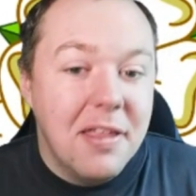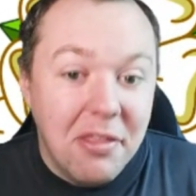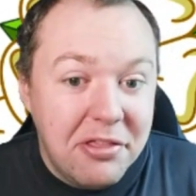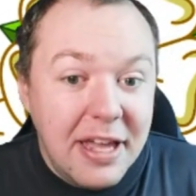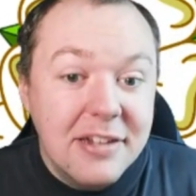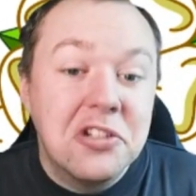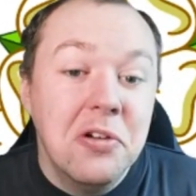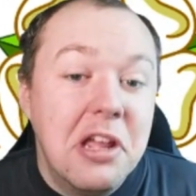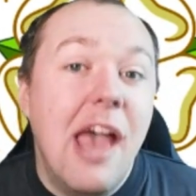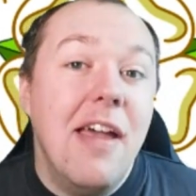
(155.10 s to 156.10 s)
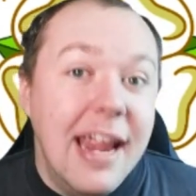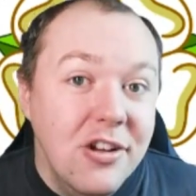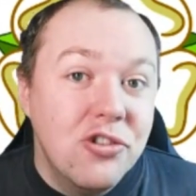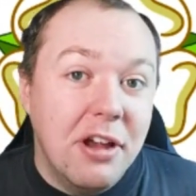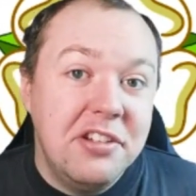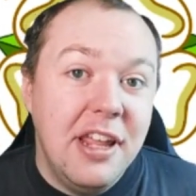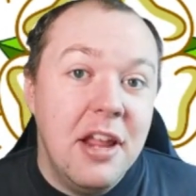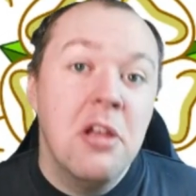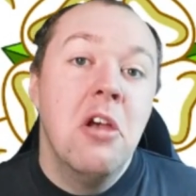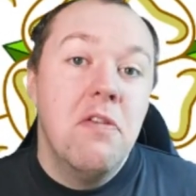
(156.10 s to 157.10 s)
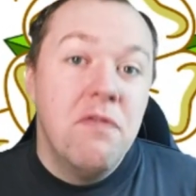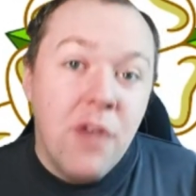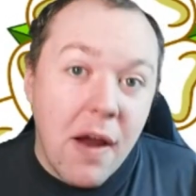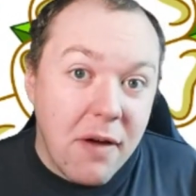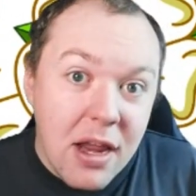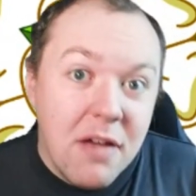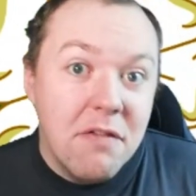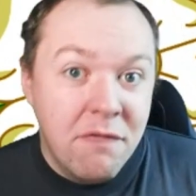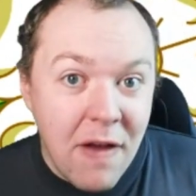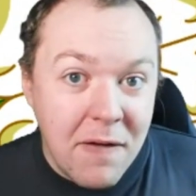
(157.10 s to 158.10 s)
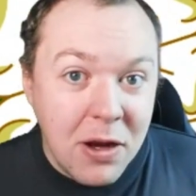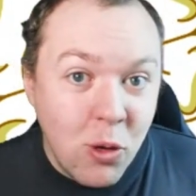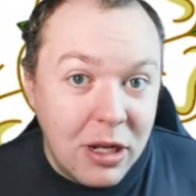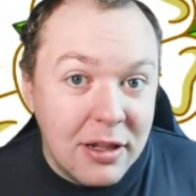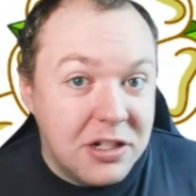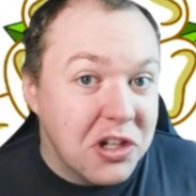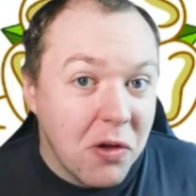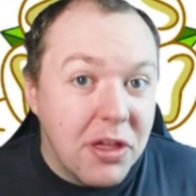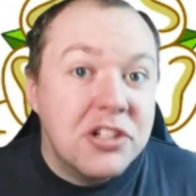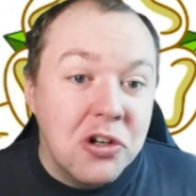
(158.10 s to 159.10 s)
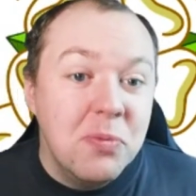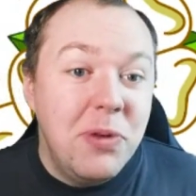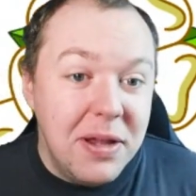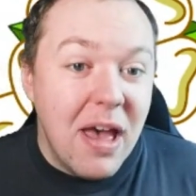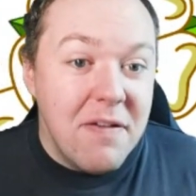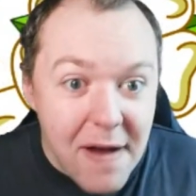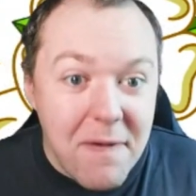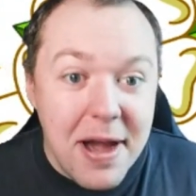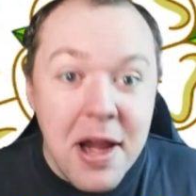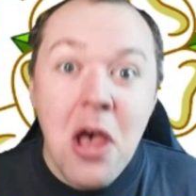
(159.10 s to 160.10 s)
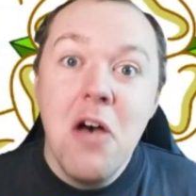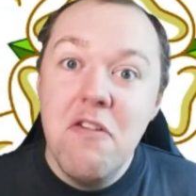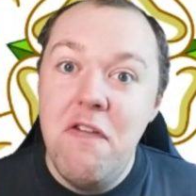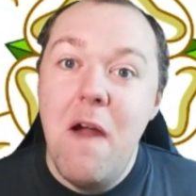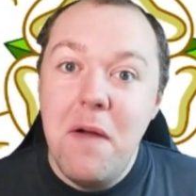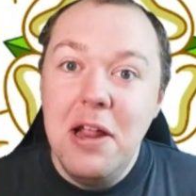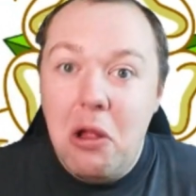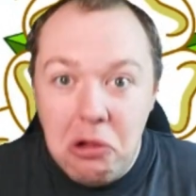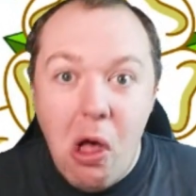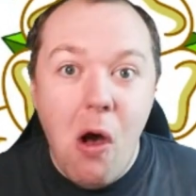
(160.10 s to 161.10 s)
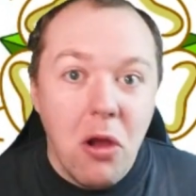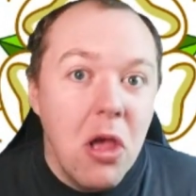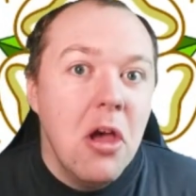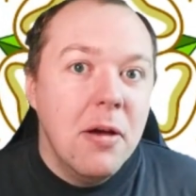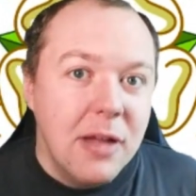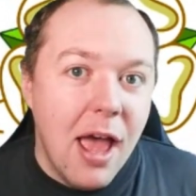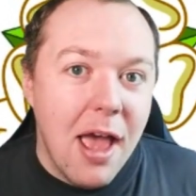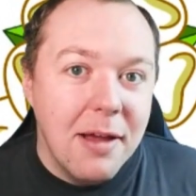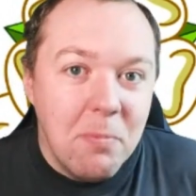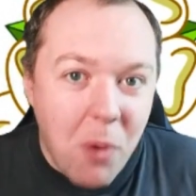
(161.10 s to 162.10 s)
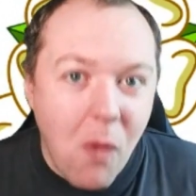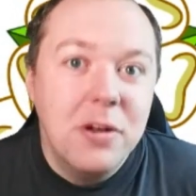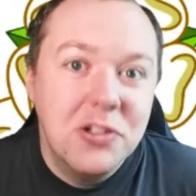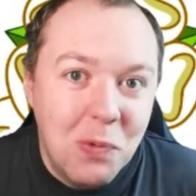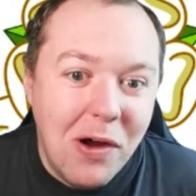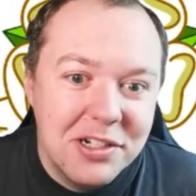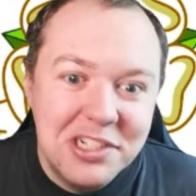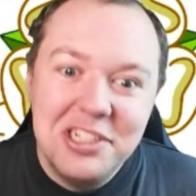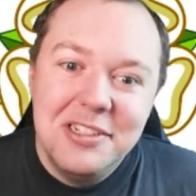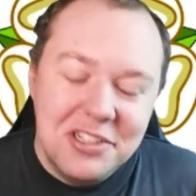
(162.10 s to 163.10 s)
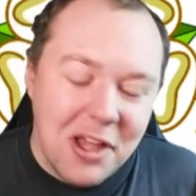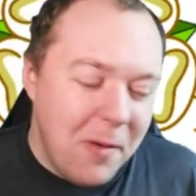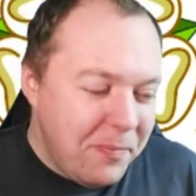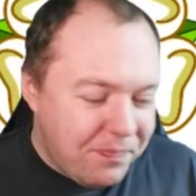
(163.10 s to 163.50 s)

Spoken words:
things could get interesting very, very quickly. So this could be a very, very long Boris watch. So